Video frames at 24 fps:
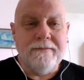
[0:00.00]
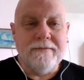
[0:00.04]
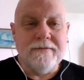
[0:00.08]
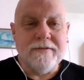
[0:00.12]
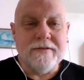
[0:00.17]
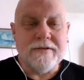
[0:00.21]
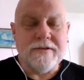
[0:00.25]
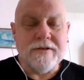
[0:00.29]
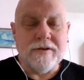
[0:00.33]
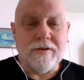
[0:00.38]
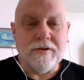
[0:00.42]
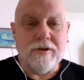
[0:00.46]

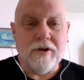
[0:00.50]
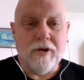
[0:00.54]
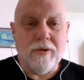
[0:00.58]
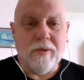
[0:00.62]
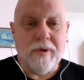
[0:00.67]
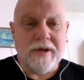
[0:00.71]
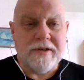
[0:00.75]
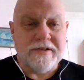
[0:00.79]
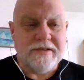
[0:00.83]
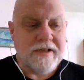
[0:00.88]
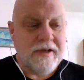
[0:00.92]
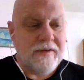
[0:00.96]
So go
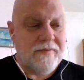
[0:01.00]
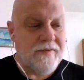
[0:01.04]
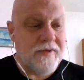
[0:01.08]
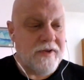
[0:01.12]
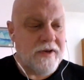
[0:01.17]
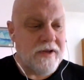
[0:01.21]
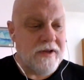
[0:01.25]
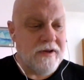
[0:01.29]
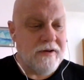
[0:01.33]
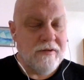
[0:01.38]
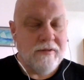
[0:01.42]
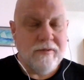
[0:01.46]
watch that
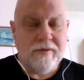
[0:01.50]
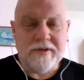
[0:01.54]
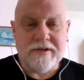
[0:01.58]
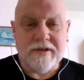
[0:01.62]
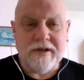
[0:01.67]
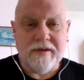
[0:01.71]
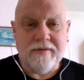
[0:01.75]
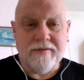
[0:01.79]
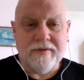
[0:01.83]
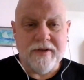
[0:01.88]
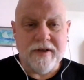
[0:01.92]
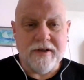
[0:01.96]
video, which
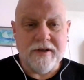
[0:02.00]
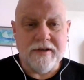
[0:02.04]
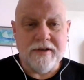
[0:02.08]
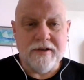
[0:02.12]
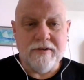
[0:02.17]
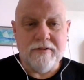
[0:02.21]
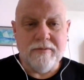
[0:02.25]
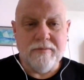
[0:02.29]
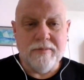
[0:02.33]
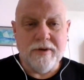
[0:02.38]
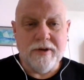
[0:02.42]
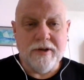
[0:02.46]
I've linked
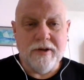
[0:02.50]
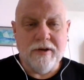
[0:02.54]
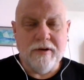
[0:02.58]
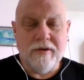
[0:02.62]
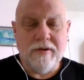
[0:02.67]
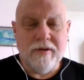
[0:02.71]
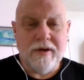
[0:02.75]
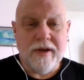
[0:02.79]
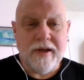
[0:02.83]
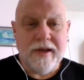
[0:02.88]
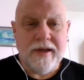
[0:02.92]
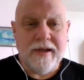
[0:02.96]
to
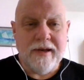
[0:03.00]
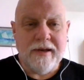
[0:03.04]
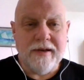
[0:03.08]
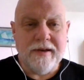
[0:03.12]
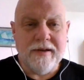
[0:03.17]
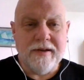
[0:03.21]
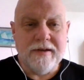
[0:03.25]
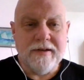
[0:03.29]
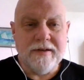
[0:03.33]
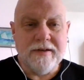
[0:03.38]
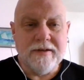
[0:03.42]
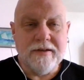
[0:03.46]
below. And
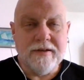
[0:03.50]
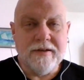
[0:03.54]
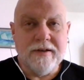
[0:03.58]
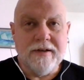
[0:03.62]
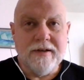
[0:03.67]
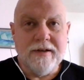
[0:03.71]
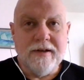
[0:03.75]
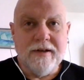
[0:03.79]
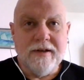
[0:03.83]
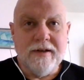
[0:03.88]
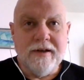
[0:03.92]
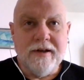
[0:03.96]

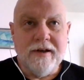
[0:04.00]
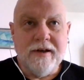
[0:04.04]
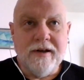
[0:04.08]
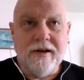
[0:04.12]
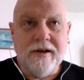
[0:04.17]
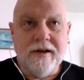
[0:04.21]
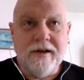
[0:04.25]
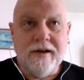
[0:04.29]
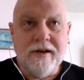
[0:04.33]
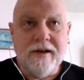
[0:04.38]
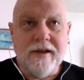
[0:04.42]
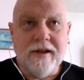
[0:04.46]

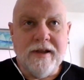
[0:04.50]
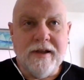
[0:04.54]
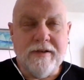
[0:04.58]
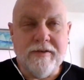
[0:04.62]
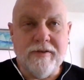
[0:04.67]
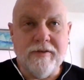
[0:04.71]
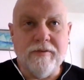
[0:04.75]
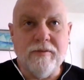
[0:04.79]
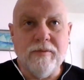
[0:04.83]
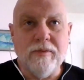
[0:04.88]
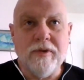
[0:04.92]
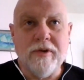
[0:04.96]
is
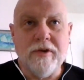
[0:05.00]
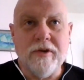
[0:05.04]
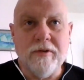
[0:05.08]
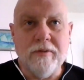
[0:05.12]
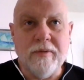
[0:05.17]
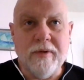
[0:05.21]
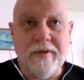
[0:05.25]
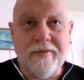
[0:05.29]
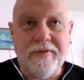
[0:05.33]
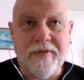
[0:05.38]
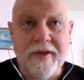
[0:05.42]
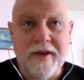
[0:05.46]
a really good
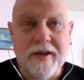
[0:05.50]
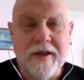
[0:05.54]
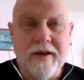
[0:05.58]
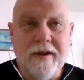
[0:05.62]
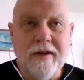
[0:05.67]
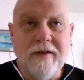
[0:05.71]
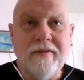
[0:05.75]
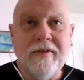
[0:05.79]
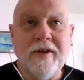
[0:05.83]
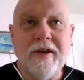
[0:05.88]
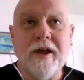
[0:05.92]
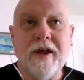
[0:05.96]
way of thinking
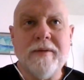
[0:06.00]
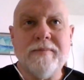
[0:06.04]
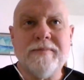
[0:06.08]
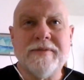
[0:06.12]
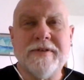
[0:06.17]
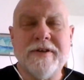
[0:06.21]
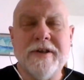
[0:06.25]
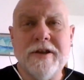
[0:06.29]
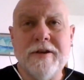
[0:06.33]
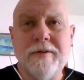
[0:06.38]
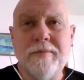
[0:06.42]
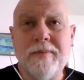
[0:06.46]
of it. I'm
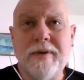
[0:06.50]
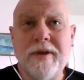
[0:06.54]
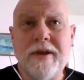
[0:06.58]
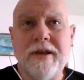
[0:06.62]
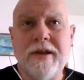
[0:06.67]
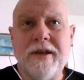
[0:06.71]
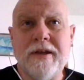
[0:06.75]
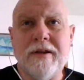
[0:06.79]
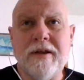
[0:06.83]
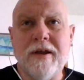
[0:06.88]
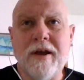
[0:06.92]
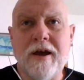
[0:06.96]
going to
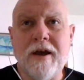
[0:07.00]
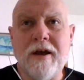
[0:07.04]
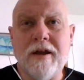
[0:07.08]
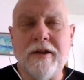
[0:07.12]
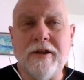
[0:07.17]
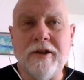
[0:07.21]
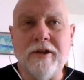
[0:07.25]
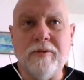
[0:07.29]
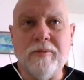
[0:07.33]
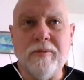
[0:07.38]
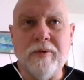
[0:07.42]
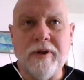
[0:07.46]
be a
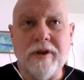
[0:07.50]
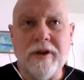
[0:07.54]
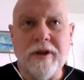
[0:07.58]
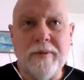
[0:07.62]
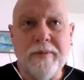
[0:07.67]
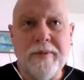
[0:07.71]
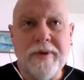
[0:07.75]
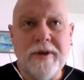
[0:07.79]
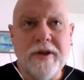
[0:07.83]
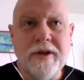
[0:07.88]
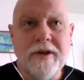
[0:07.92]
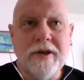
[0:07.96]
little more
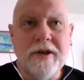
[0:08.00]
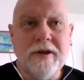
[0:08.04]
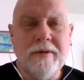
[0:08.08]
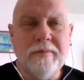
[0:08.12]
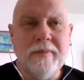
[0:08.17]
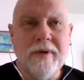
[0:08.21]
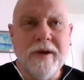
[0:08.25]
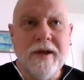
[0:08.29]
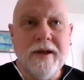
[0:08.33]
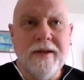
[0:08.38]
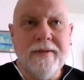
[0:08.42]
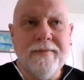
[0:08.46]
limited in
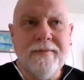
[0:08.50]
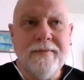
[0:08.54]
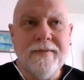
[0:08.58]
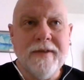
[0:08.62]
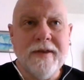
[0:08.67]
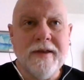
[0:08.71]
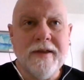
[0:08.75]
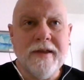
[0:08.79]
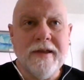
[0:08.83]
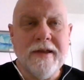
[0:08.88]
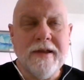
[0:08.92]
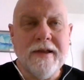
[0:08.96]
my
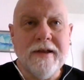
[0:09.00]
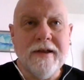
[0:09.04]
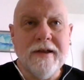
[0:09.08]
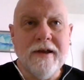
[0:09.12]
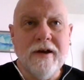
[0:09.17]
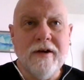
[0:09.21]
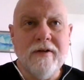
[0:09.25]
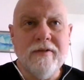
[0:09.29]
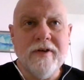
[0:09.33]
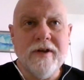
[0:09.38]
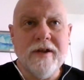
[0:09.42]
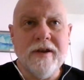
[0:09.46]
thinking
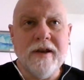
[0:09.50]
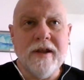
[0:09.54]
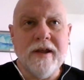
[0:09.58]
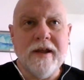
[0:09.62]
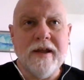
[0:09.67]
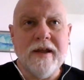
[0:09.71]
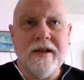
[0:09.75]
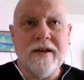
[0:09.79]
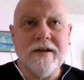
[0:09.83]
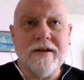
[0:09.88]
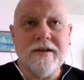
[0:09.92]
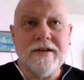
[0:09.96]
of it
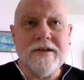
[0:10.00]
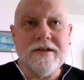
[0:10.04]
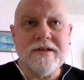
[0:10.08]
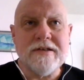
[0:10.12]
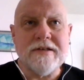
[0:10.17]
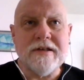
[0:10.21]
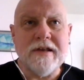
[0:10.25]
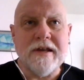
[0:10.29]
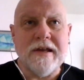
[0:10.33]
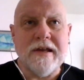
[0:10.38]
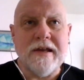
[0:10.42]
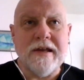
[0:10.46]
and
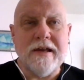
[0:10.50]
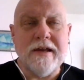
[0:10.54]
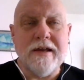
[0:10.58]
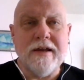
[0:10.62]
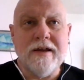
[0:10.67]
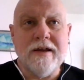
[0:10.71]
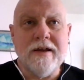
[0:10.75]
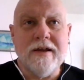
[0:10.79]
say